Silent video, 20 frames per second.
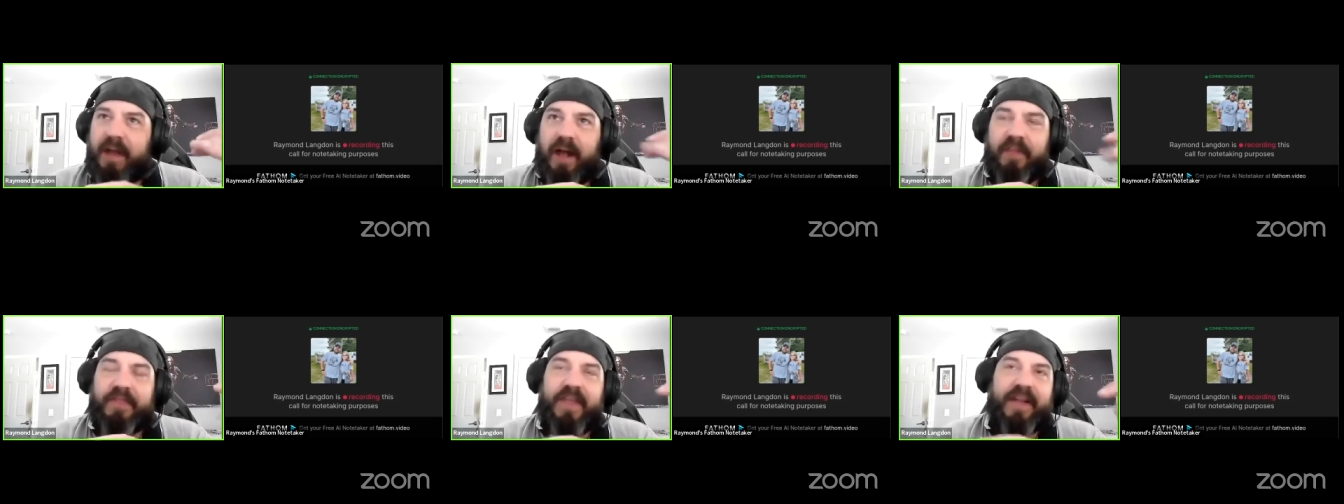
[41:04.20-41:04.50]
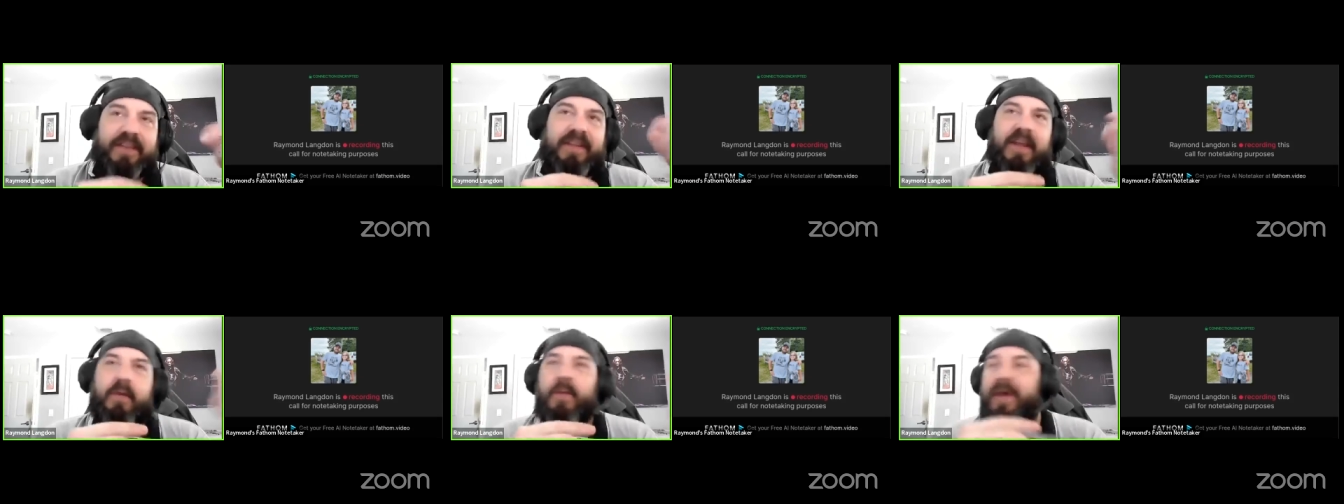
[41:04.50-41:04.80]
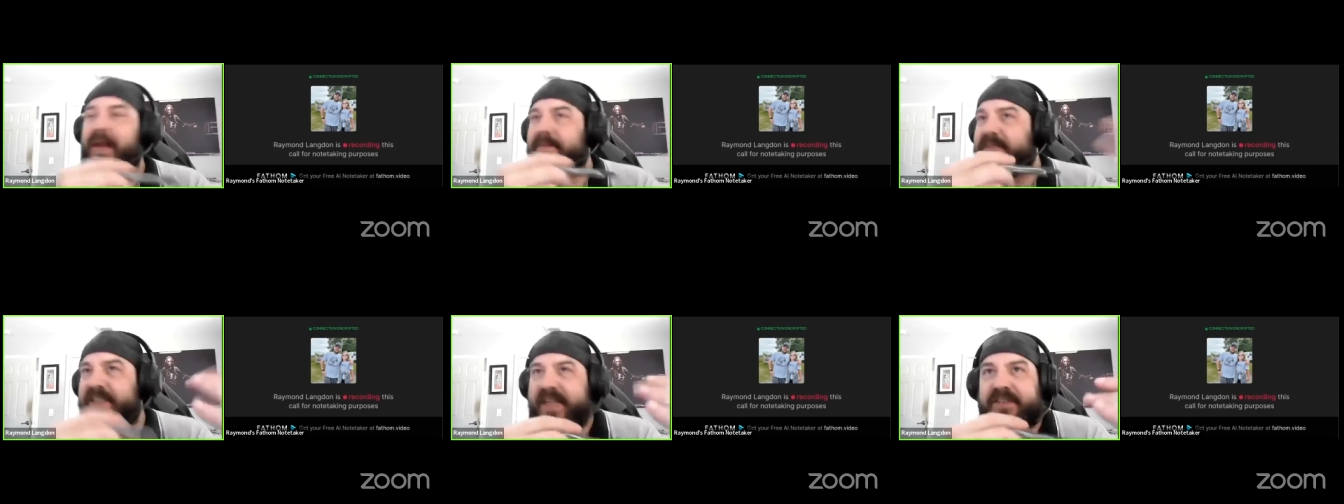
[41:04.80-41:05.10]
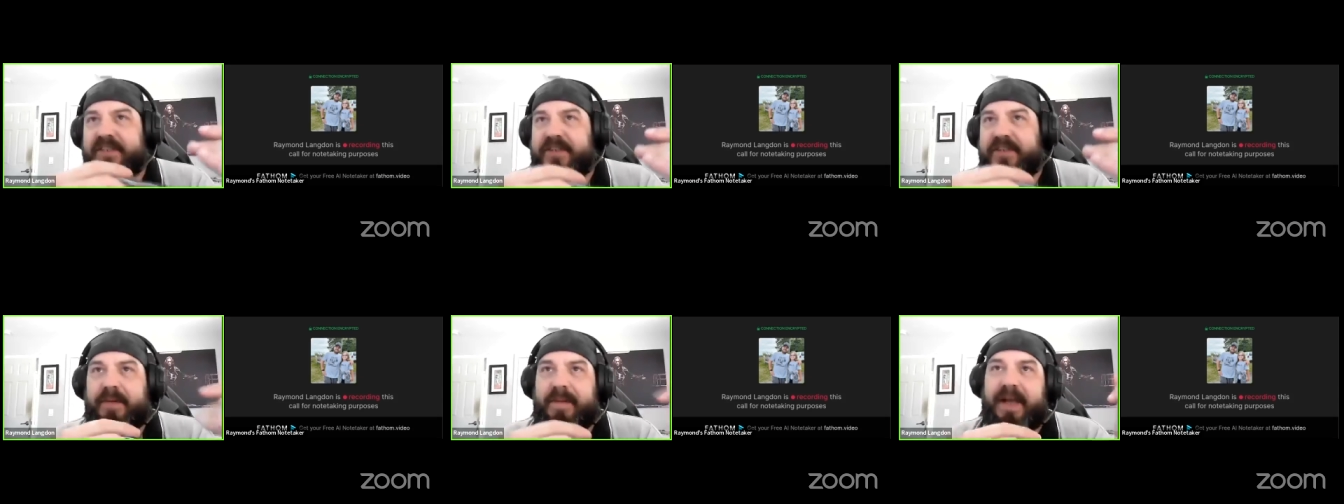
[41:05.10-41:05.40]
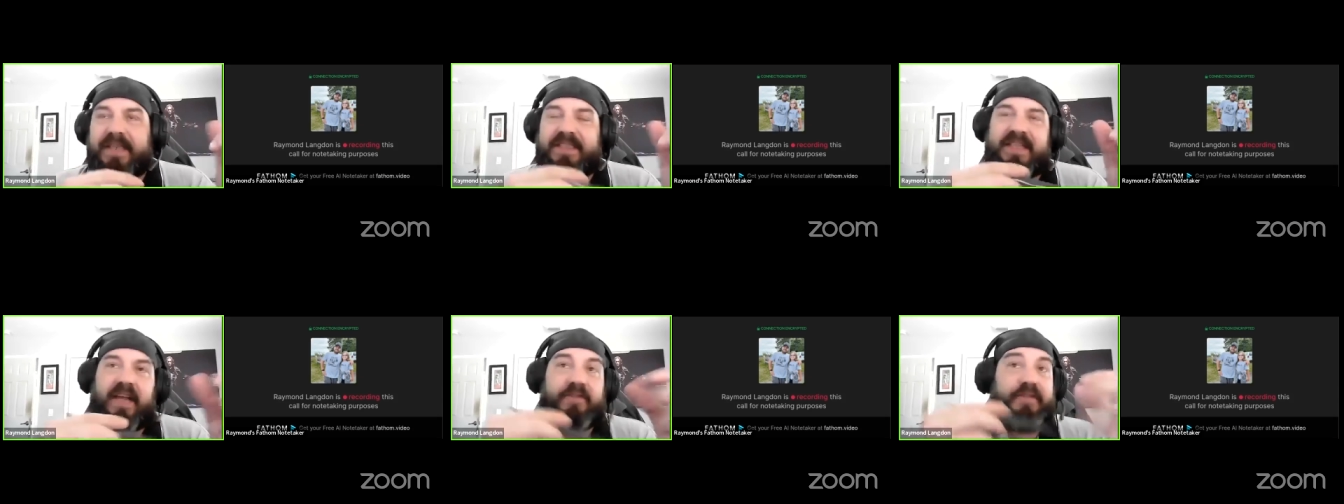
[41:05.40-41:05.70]
authentic when I'm censoring
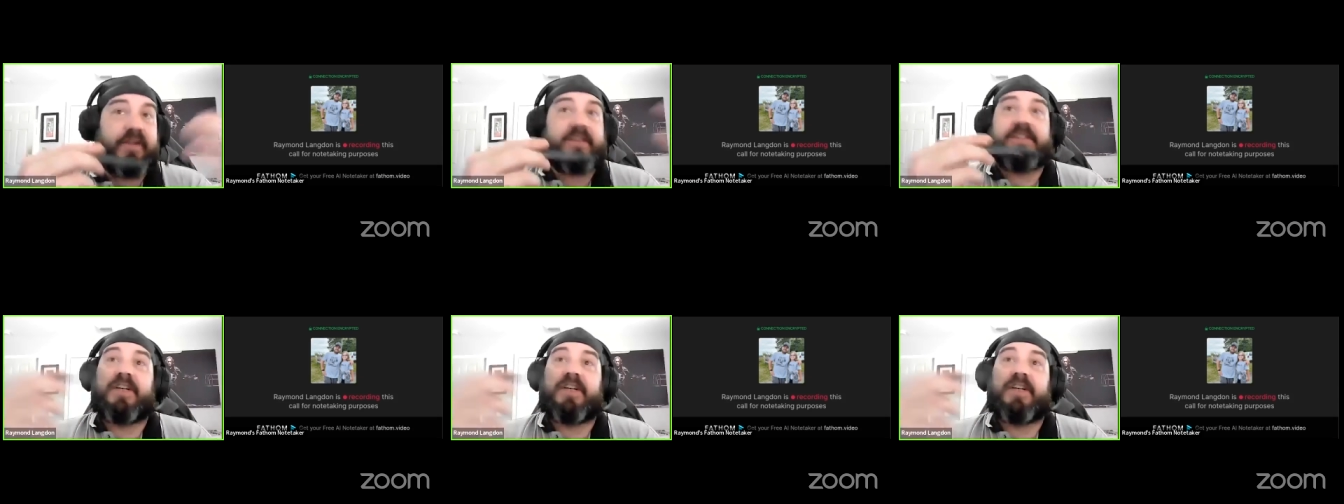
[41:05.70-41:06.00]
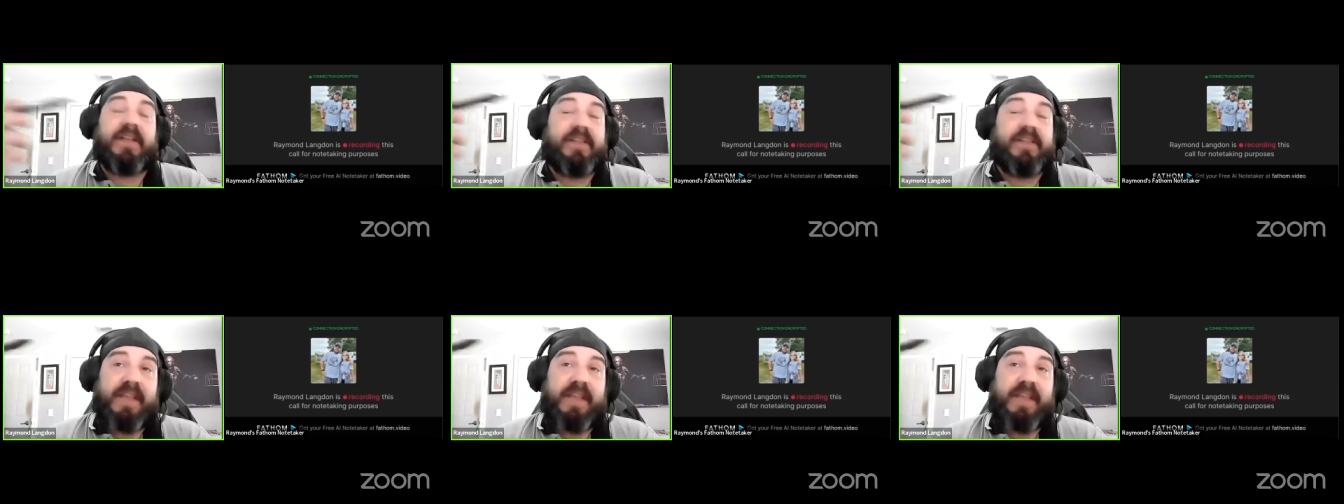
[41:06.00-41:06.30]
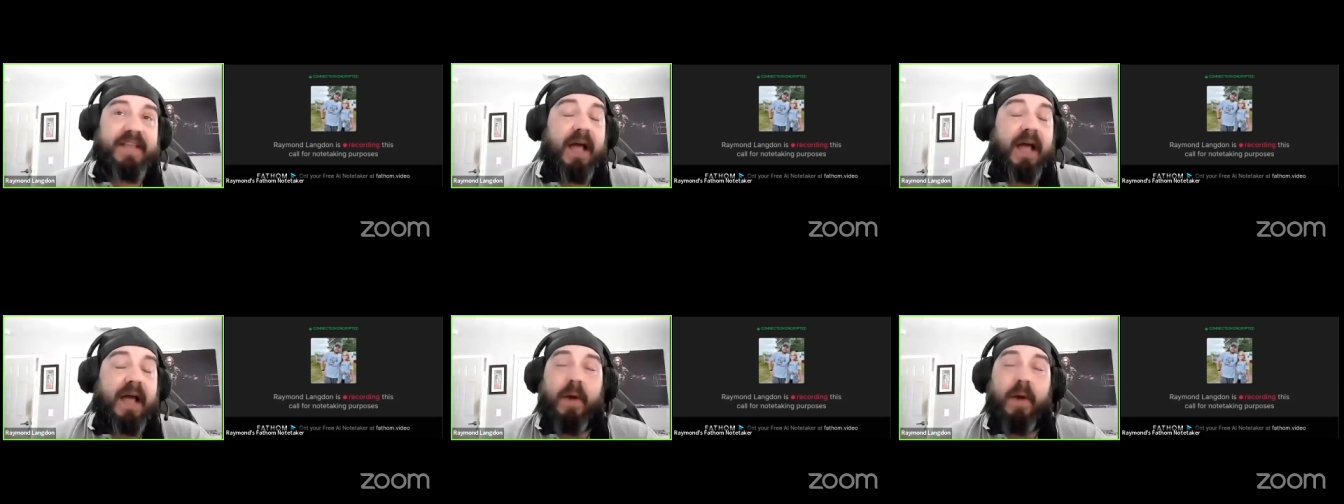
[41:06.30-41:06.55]
myself. There's certain things I,